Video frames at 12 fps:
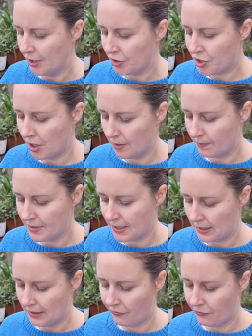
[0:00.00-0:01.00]
Tubs,
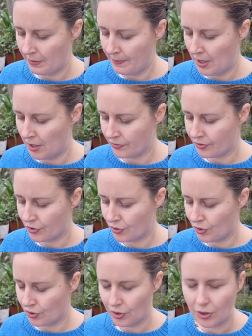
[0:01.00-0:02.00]
lift, repot,
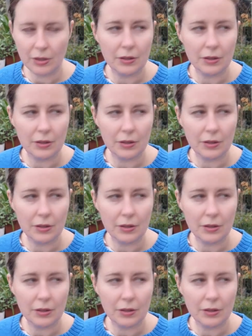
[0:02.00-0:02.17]
store.